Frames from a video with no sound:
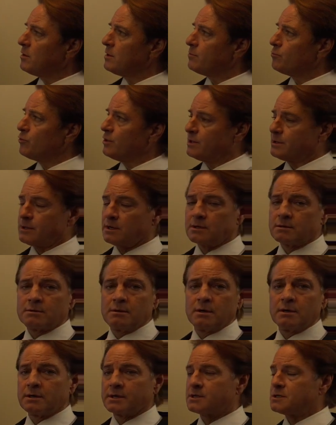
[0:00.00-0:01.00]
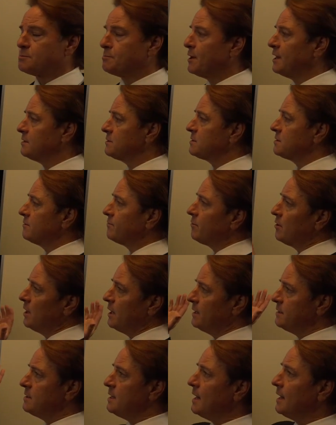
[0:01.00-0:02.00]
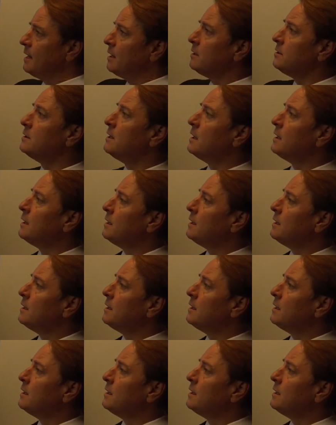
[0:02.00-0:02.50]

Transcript: and we think they're expensive right now.